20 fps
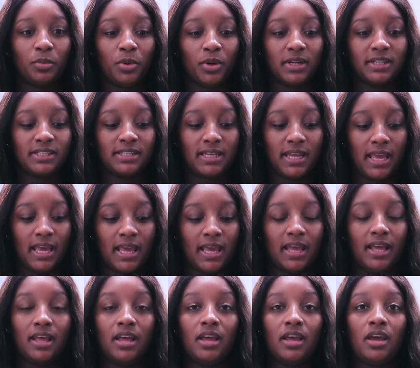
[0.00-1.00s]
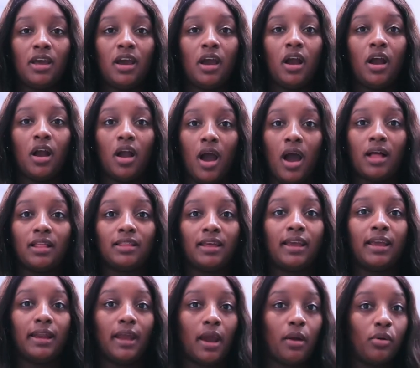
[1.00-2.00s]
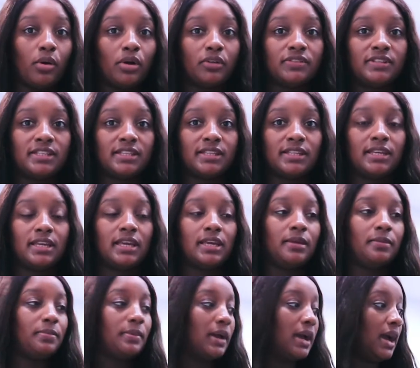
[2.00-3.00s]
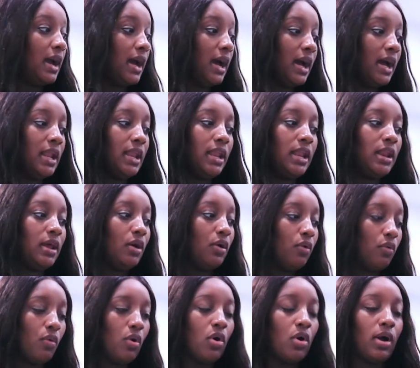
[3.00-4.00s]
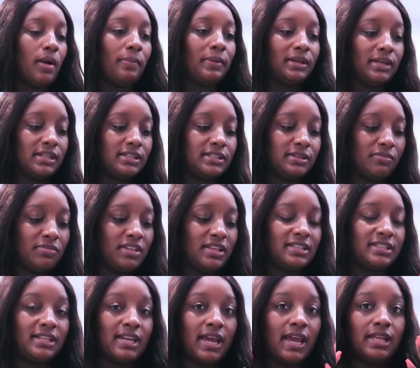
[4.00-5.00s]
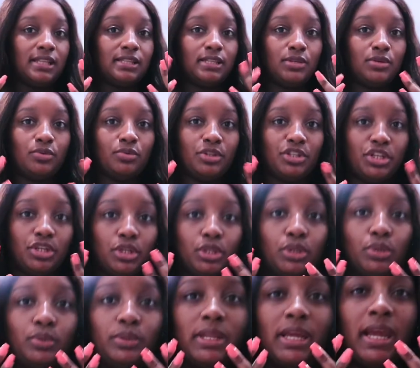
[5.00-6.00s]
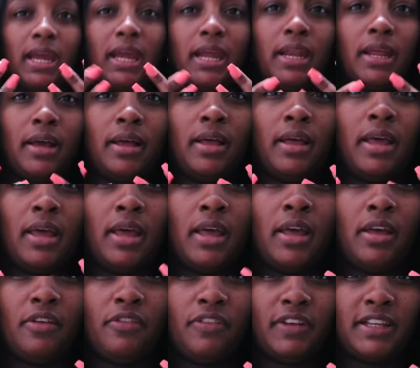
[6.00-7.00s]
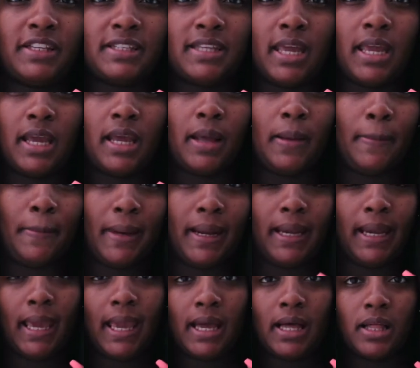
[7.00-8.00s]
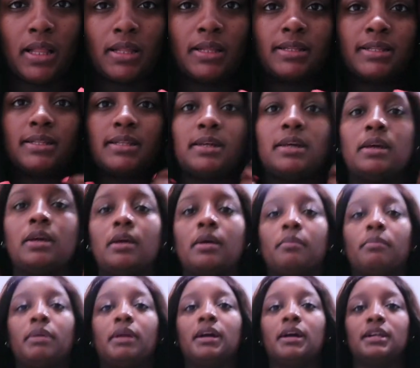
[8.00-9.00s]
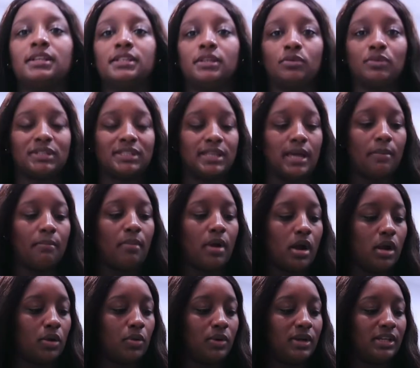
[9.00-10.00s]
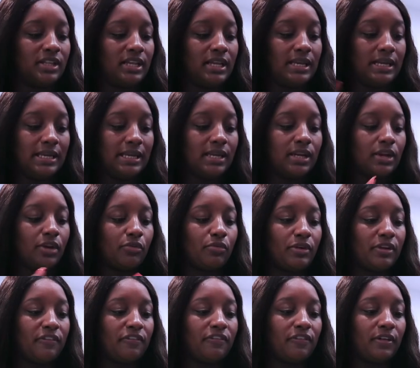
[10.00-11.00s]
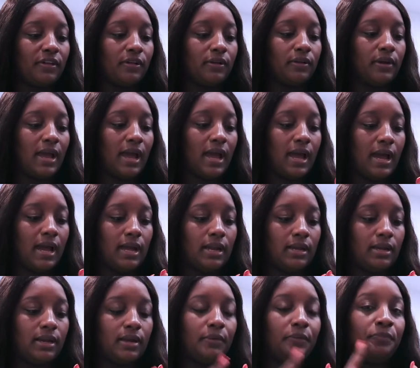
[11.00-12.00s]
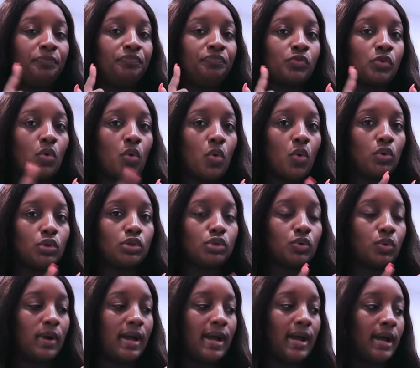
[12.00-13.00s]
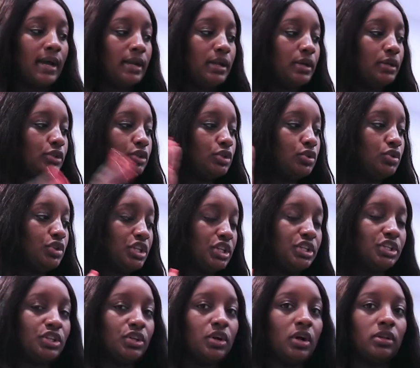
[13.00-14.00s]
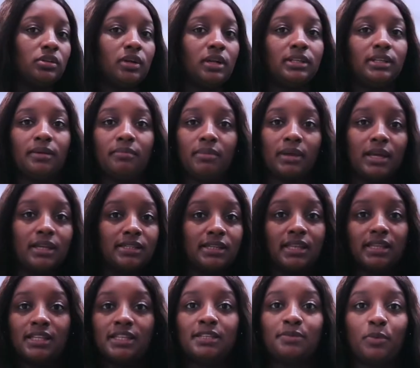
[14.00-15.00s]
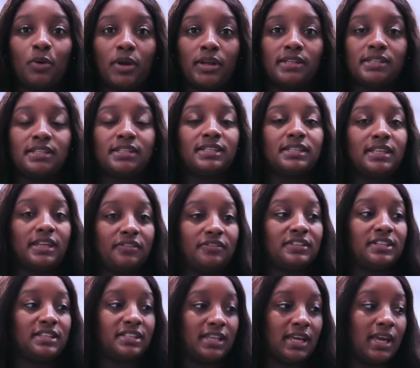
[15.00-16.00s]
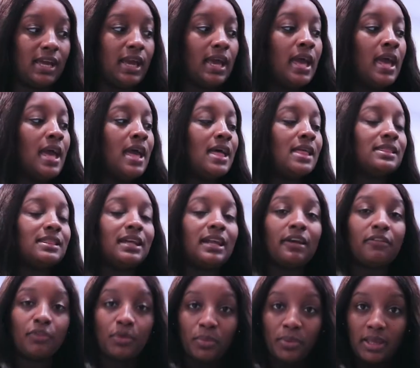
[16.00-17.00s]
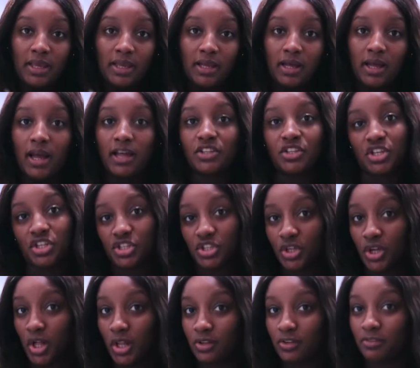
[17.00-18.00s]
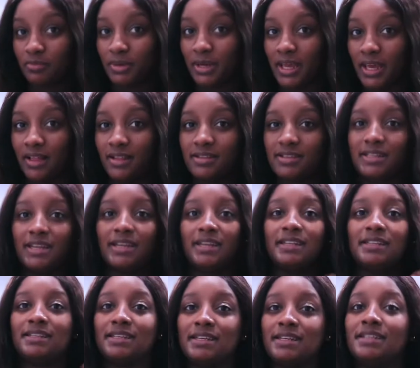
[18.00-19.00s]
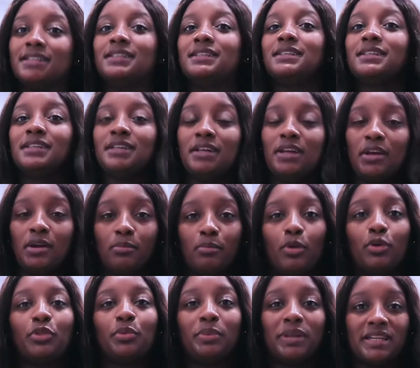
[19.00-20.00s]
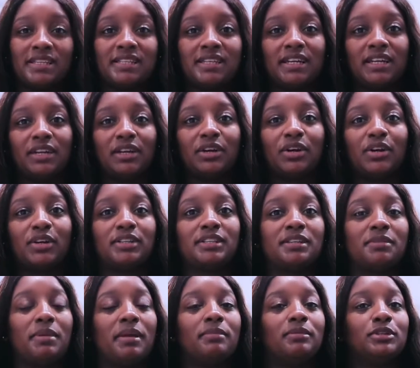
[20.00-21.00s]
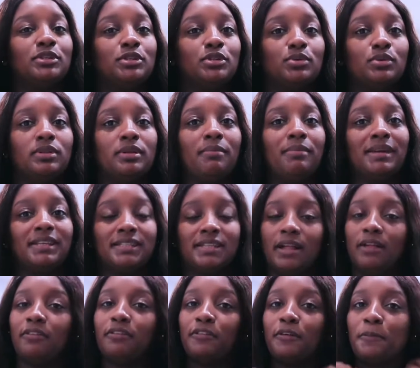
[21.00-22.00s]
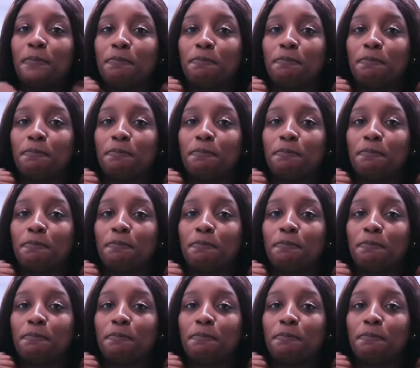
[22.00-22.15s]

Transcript: work today got like an hour of sleep and woke up and did some things that I had to do which included fixing my nails because it was that mark where they needed a refill and also had to change the color on them because at this point it's safe to say that every week I change the color of my nails and it is both a blessing and a curse to be able to do them myself.